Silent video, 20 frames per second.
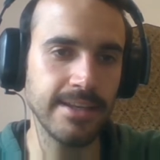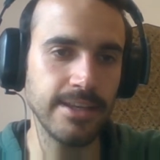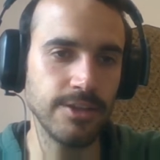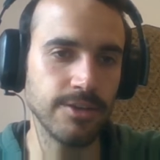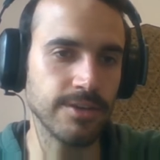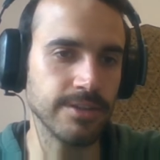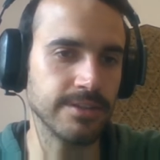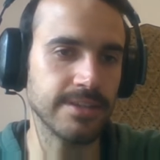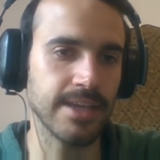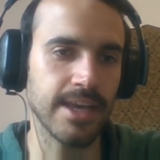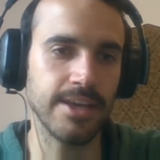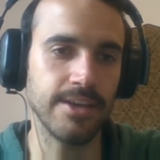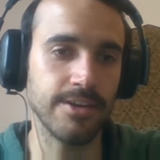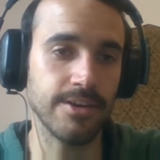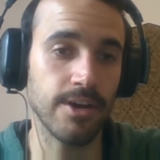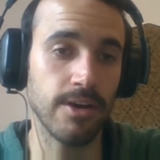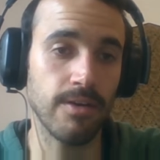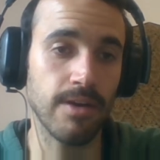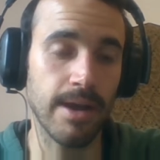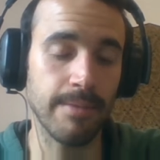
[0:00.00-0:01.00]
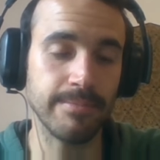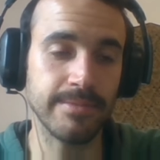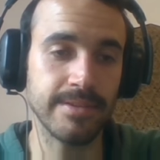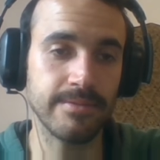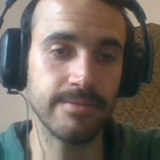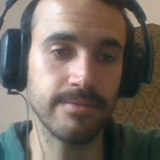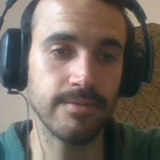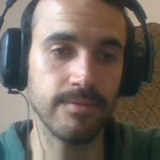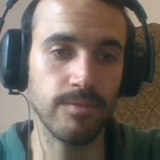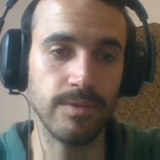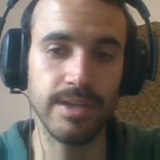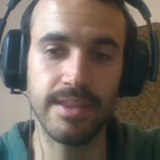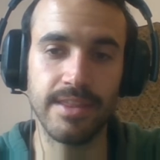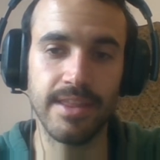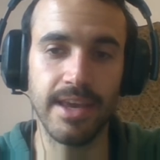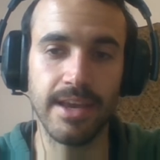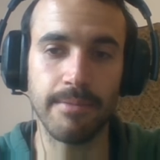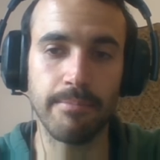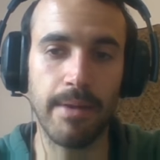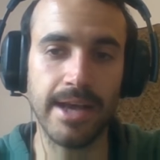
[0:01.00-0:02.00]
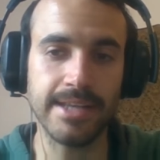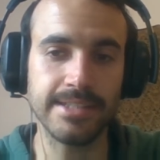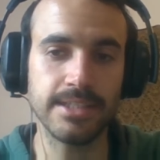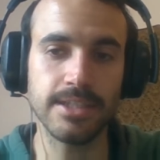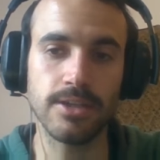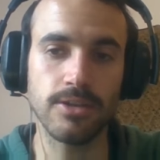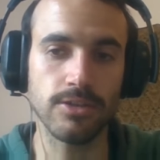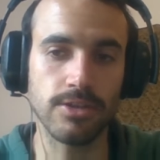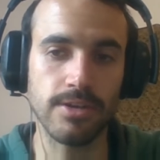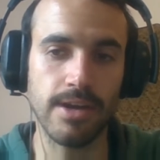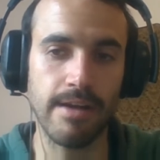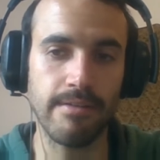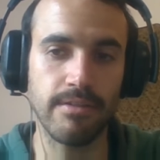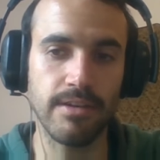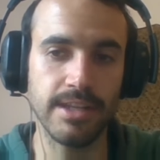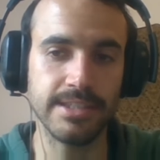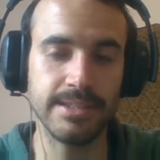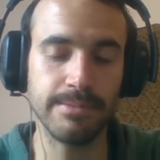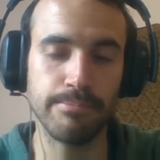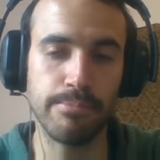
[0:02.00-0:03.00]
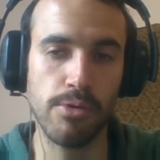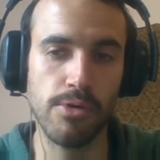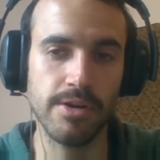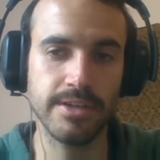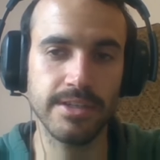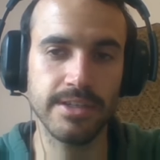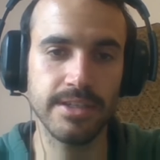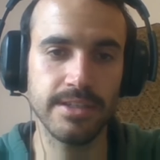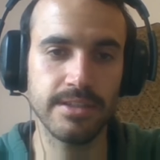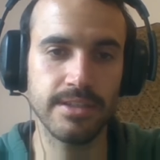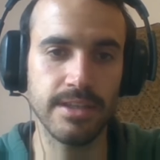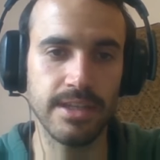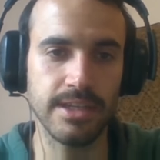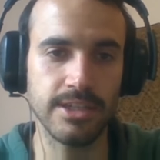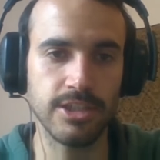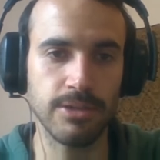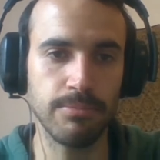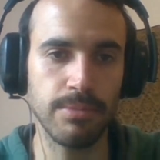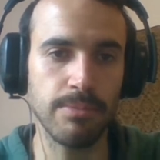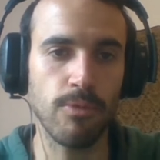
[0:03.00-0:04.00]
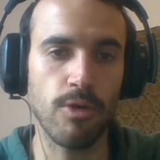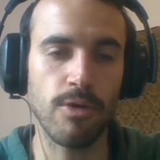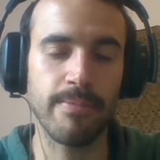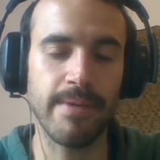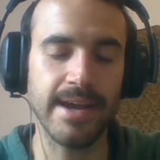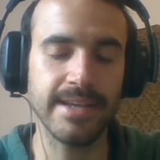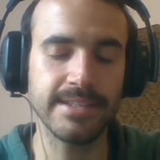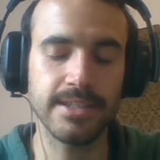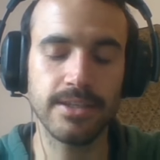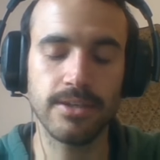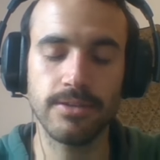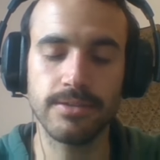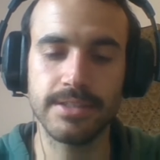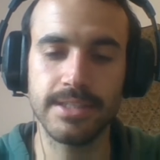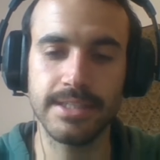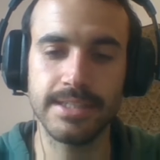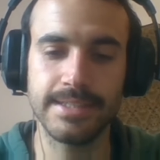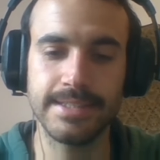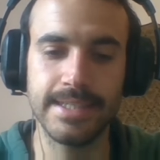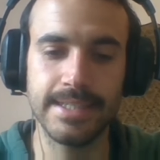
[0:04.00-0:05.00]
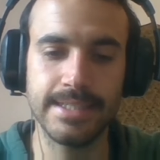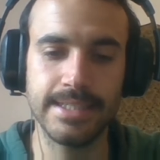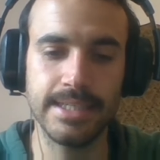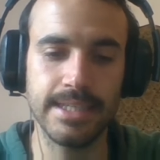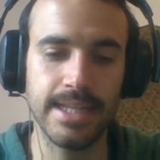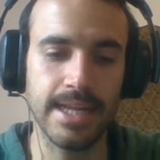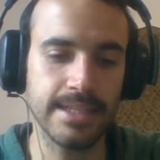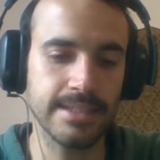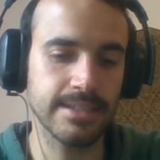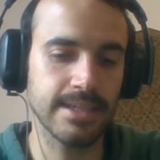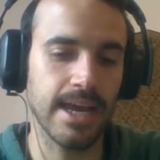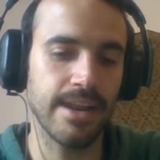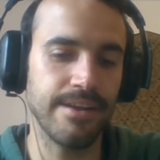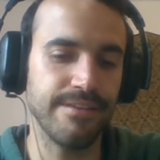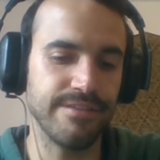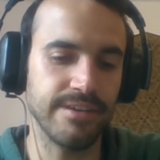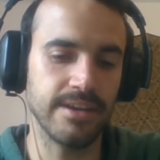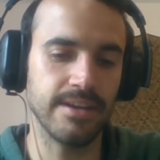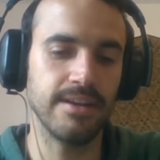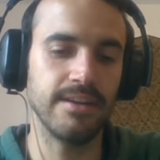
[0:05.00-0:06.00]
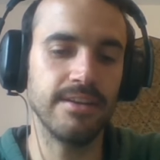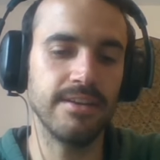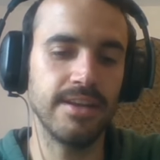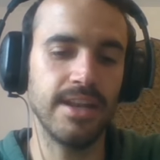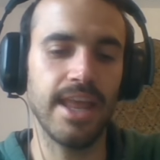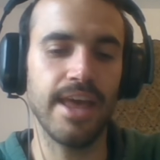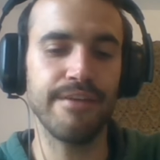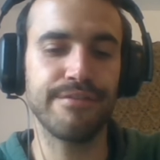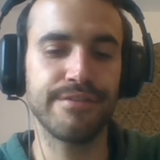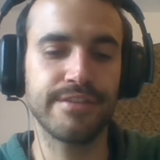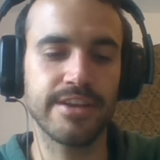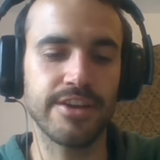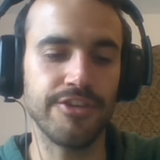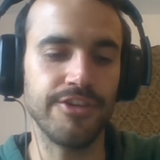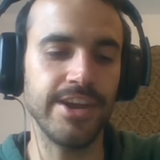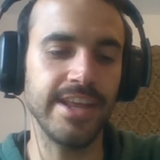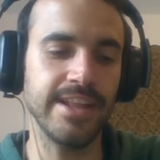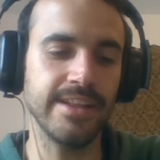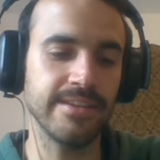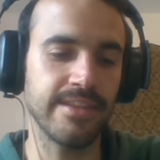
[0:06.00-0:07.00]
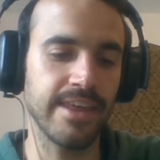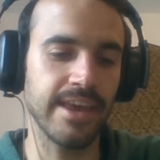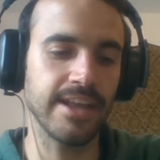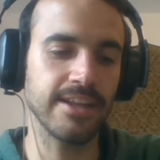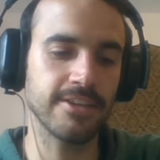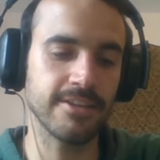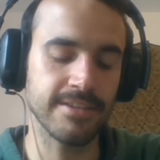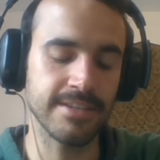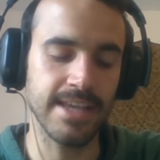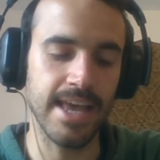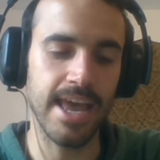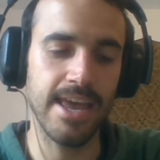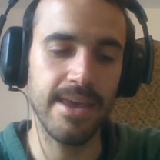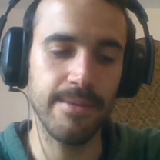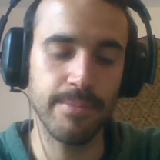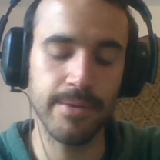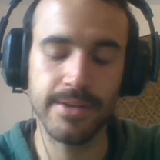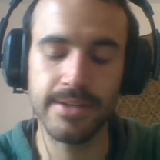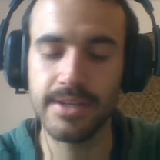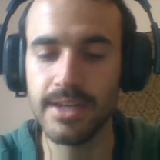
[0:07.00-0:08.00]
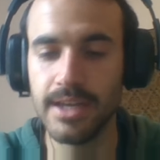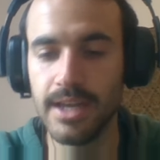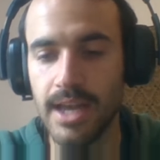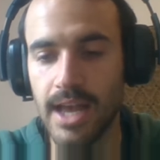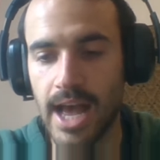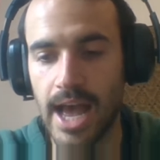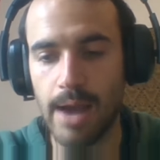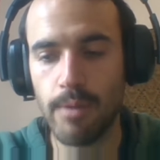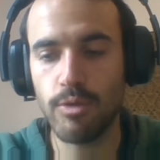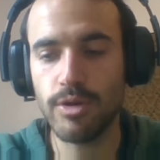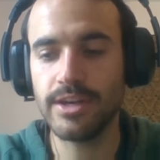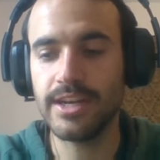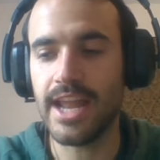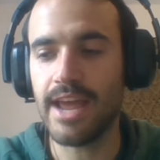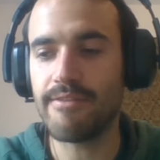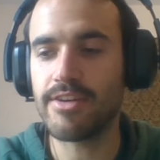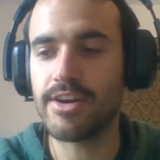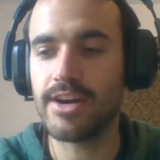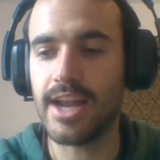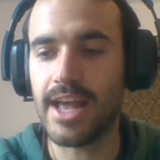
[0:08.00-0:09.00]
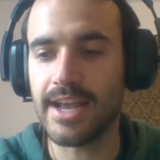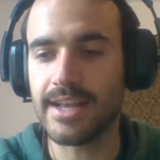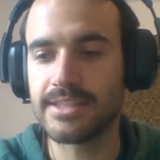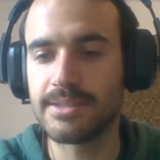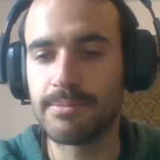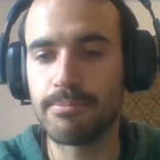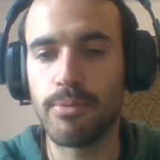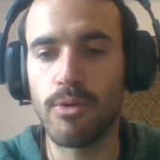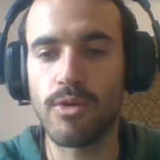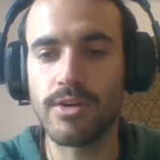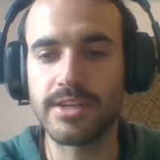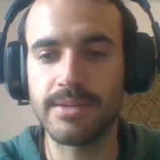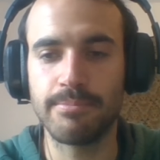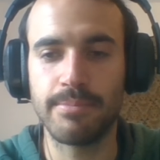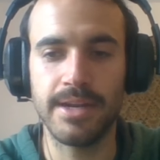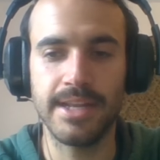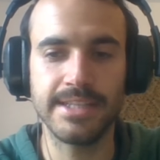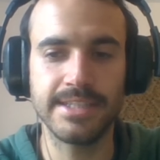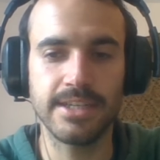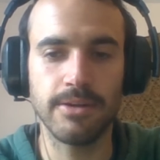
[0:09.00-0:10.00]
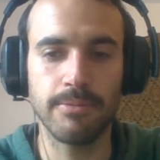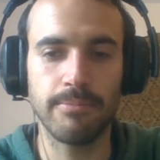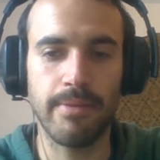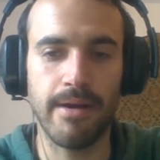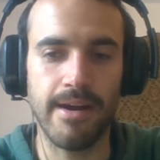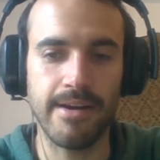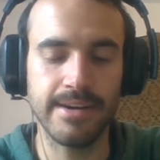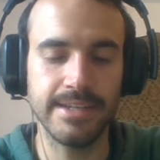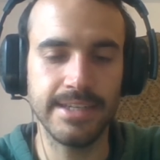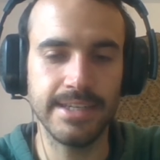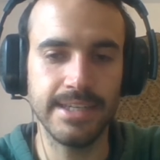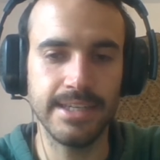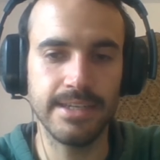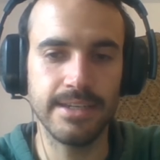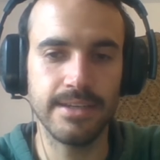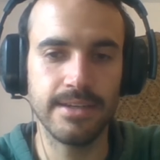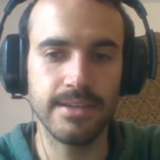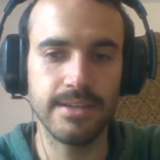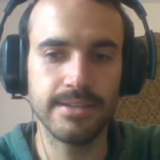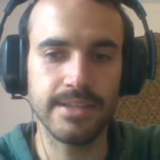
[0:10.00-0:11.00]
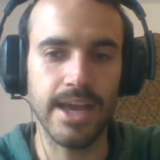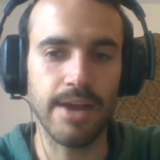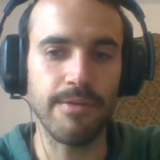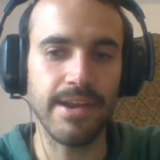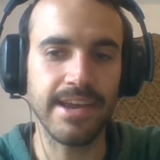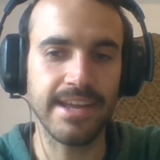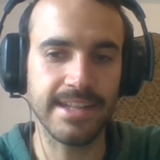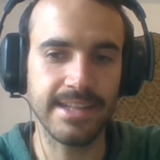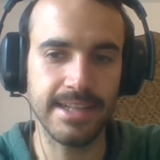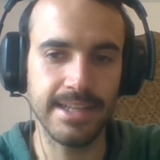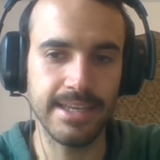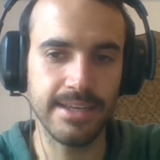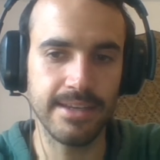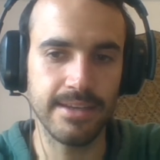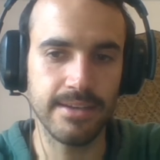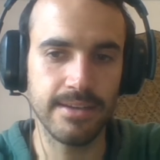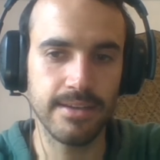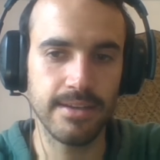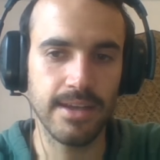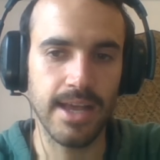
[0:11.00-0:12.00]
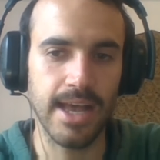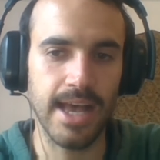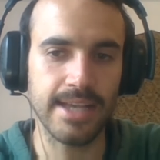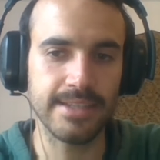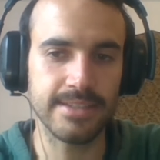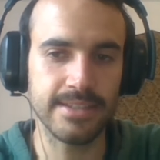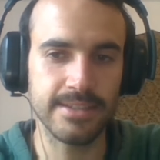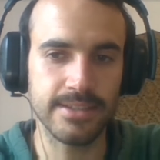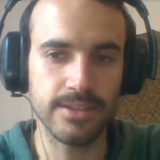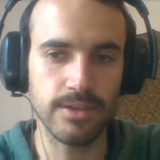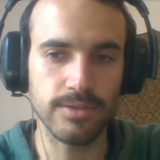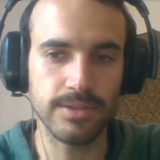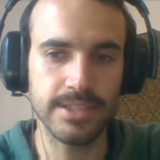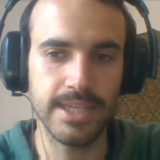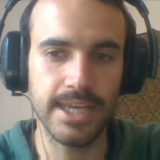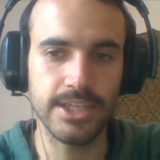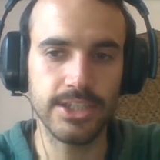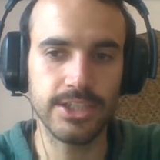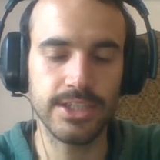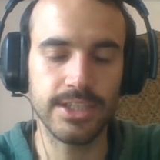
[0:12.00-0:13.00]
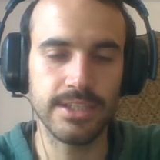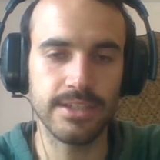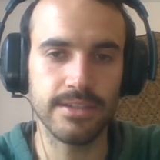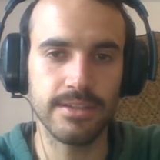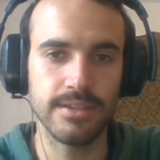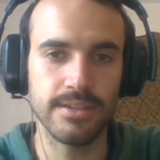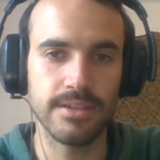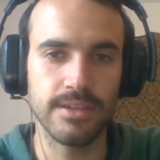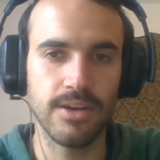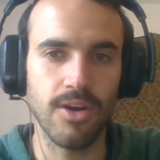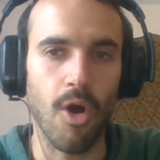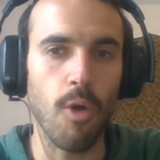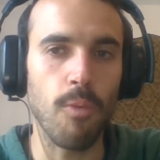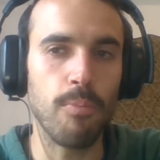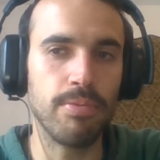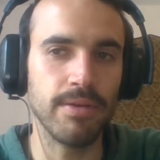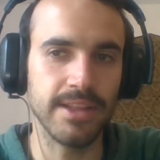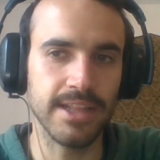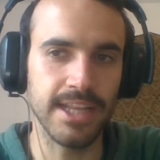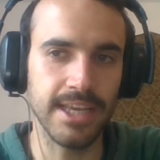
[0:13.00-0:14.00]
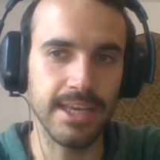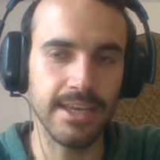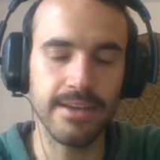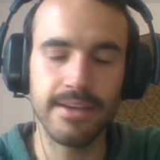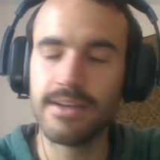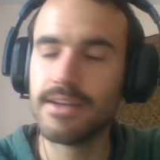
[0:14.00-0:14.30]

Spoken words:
You can say, you know, we think bicycle travel is important and there should be more bicycles in the city. That's kind of a left green thing to say, but I would never like support a political party directly as an association openly.